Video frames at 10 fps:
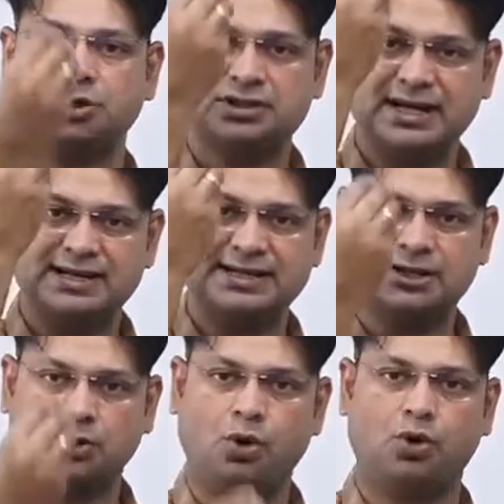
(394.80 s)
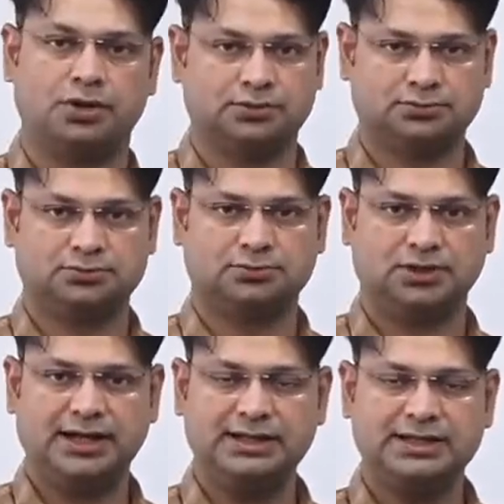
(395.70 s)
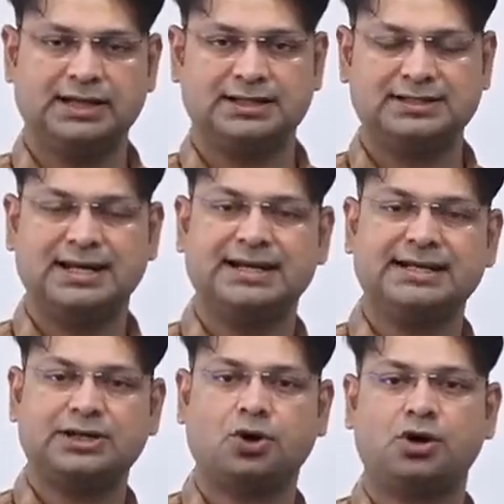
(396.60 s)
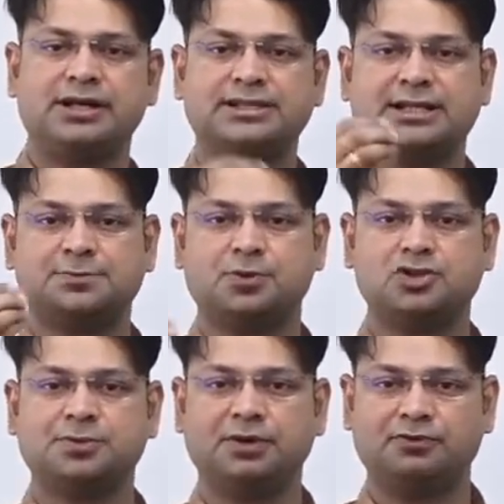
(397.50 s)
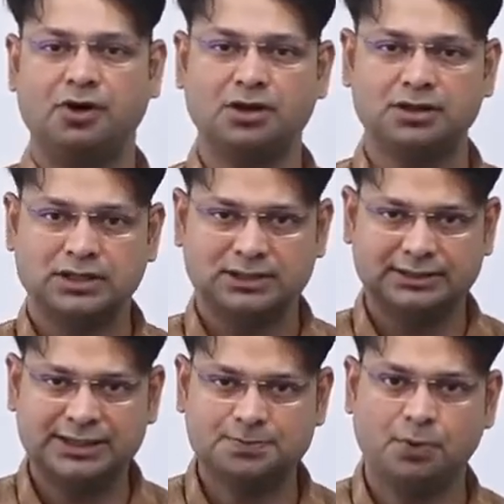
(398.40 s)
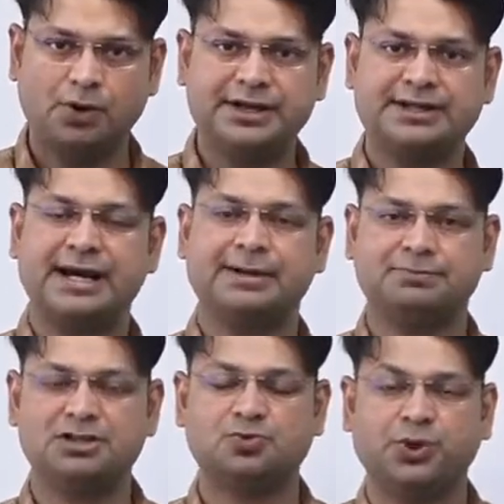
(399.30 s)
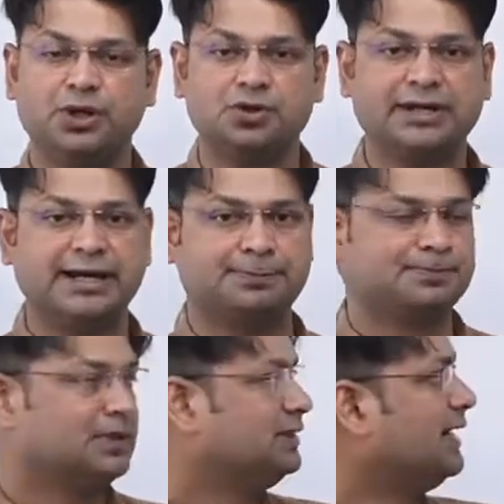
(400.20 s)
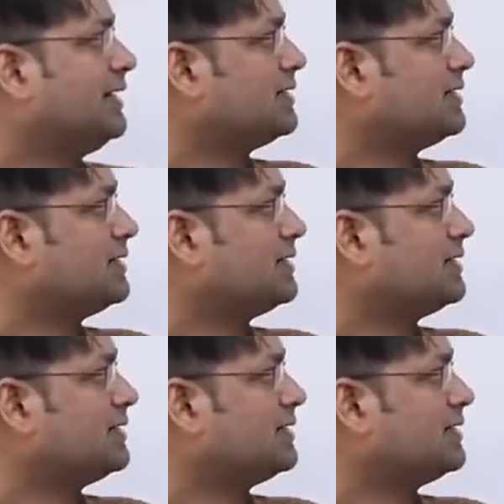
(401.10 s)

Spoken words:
your genetic code, right? Genetic code is responsible for this body type, this phenotype. That